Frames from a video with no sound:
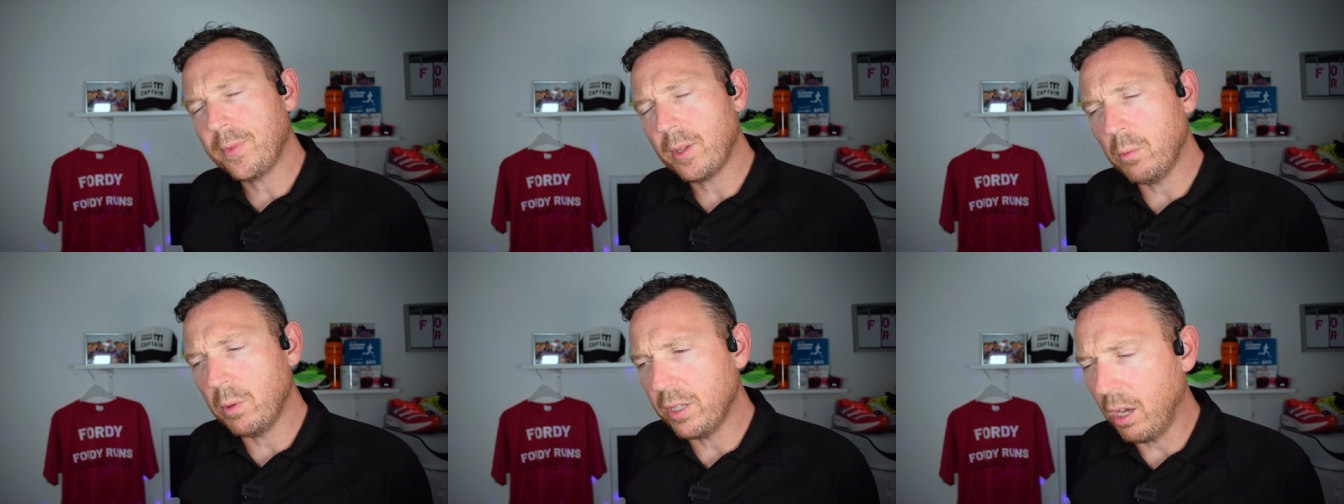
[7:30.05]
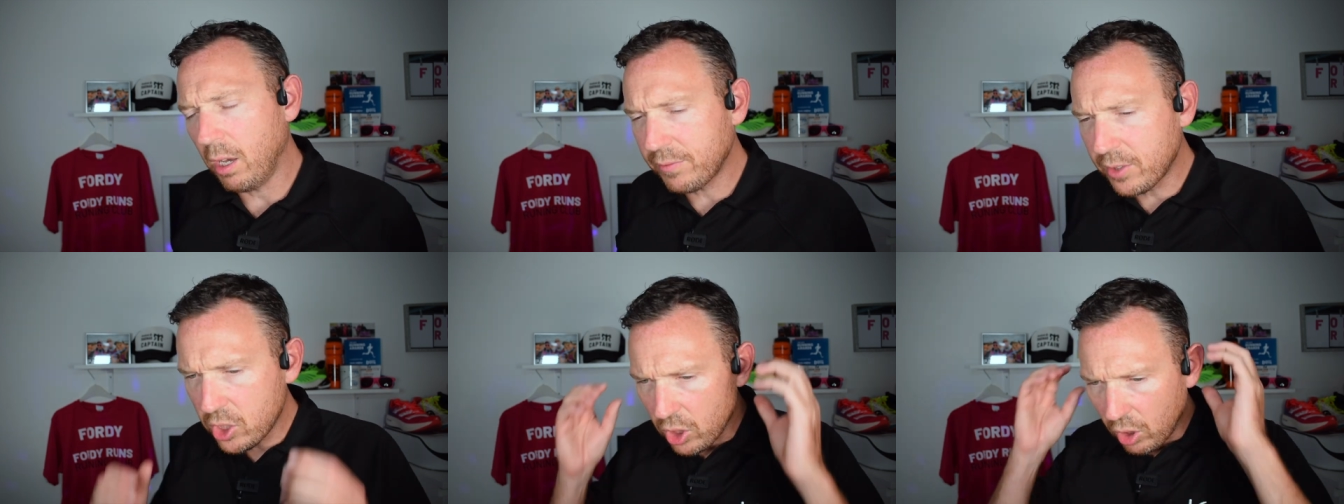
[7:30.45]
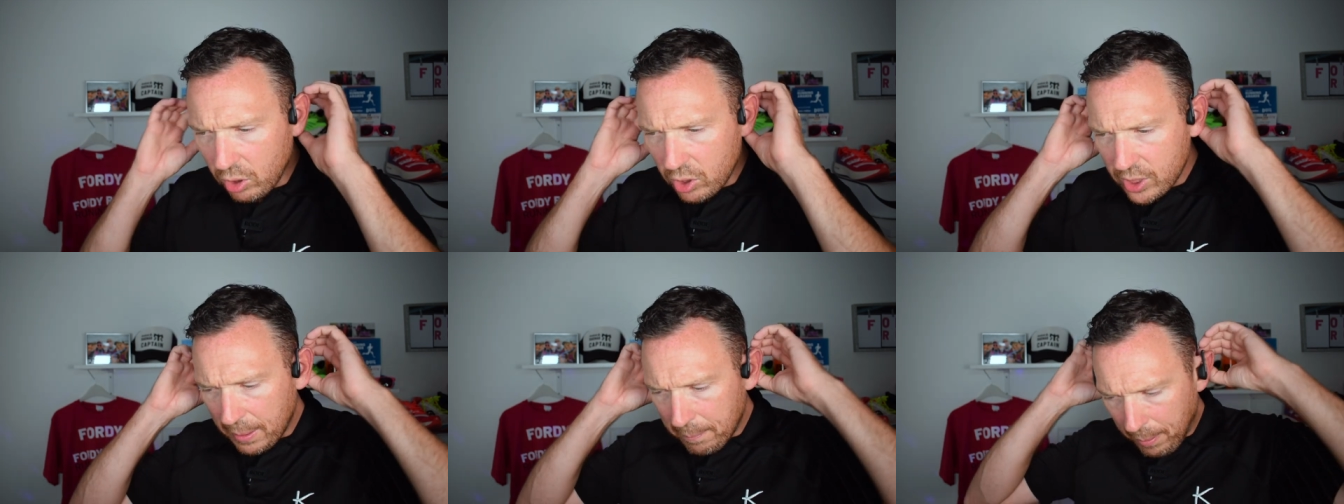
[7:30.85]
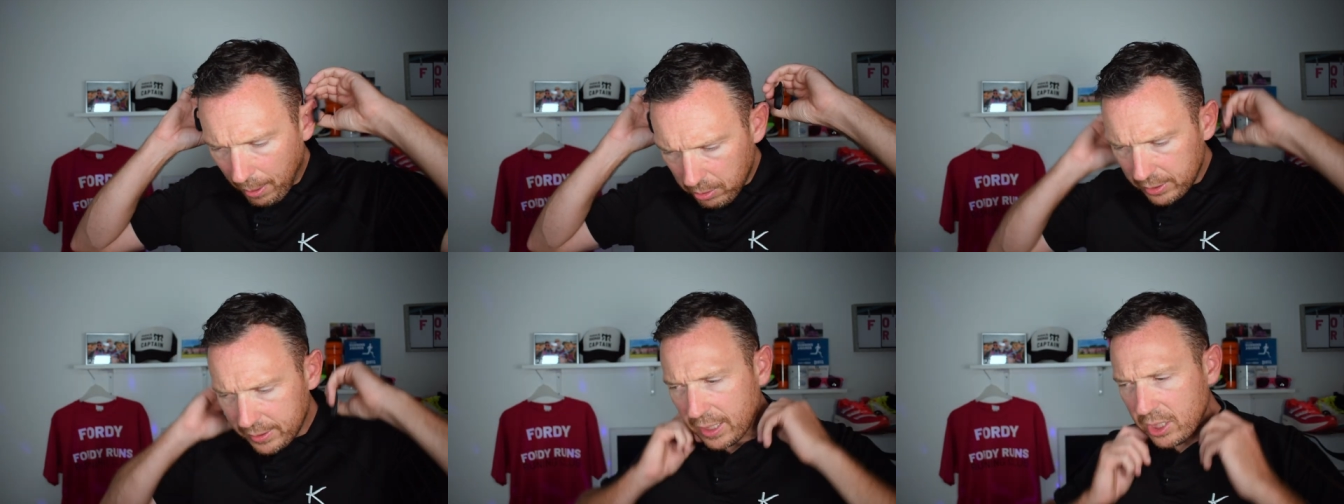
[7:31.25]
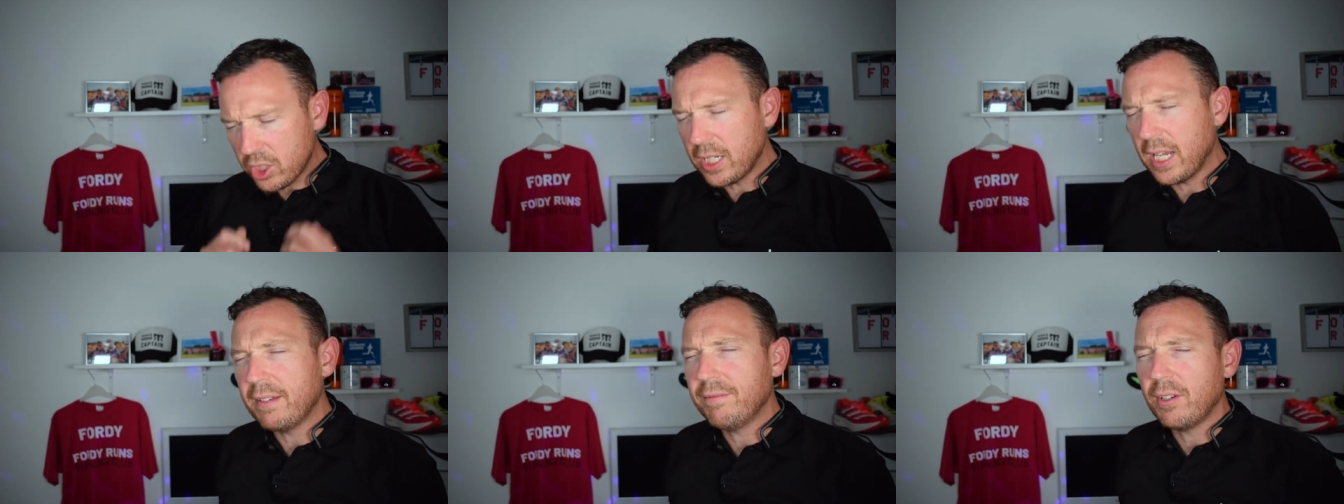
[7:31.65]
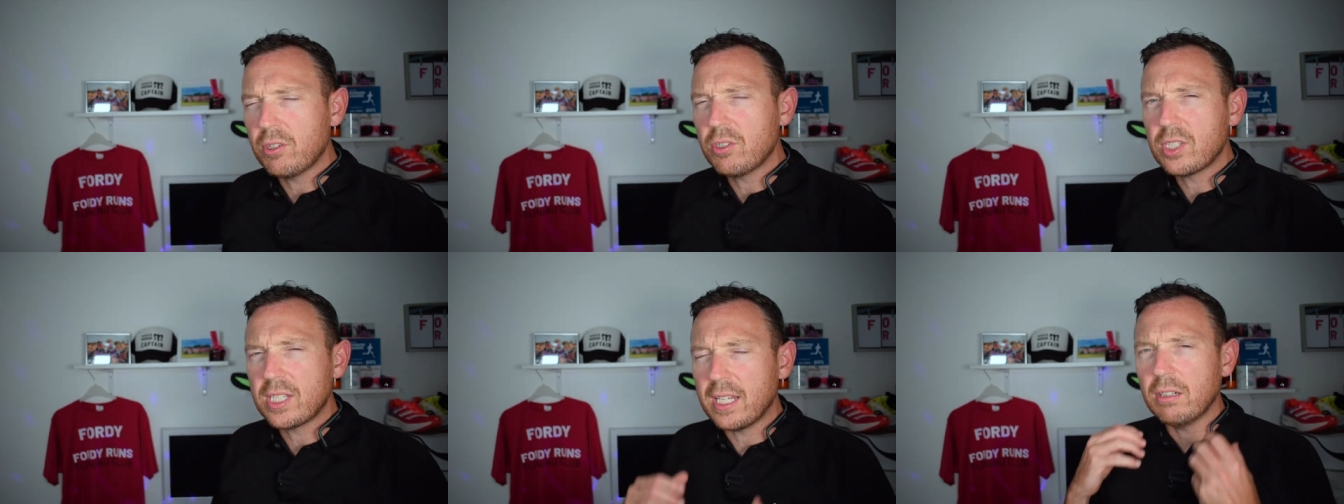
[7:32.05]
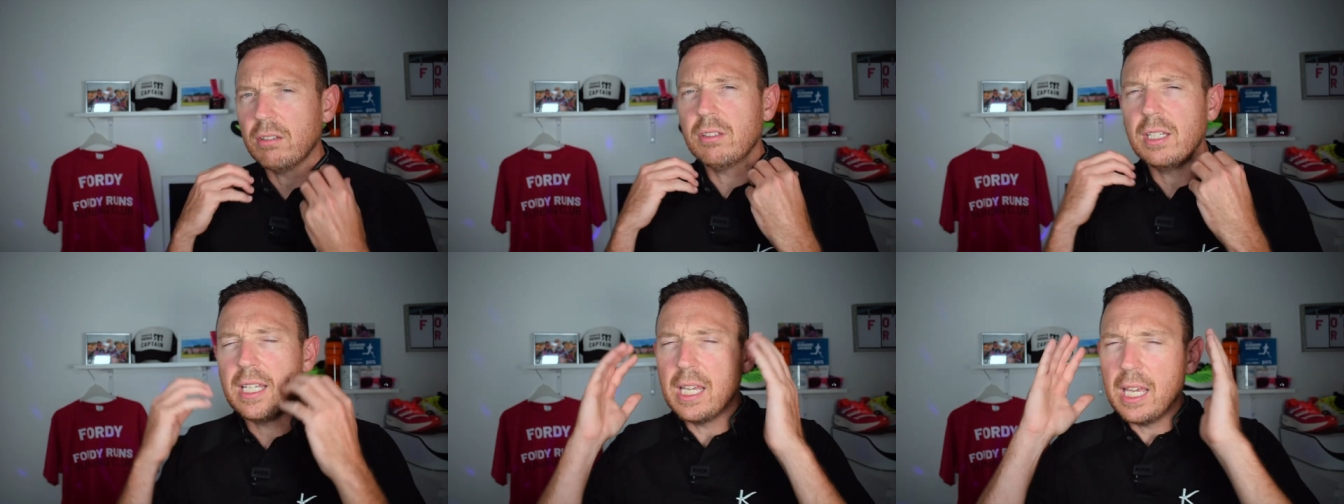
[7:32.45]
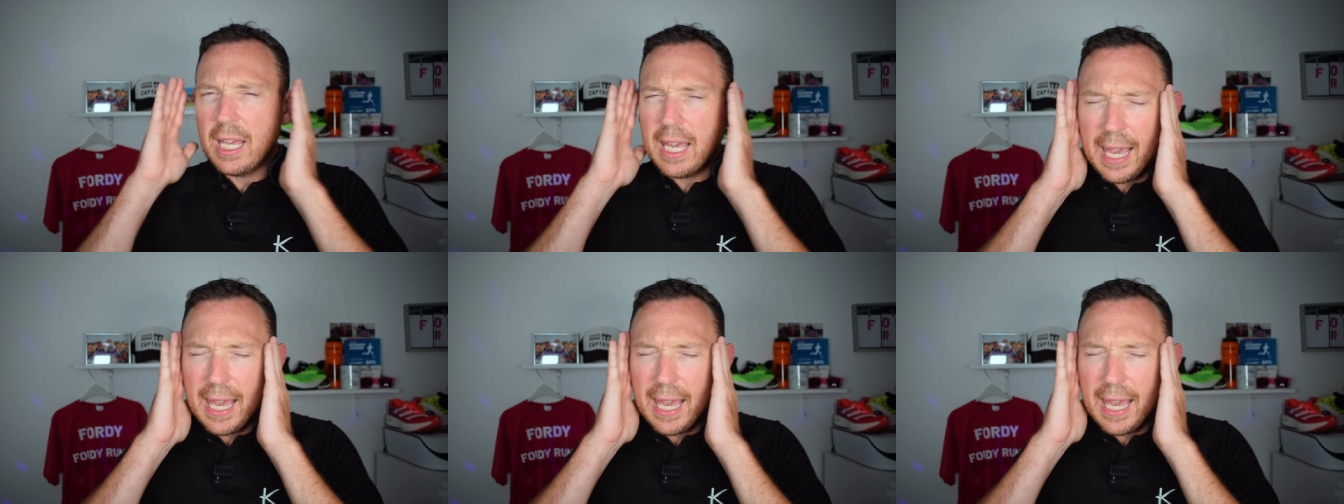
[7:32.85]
with Aftershokz and bone conduction headphones sitting on the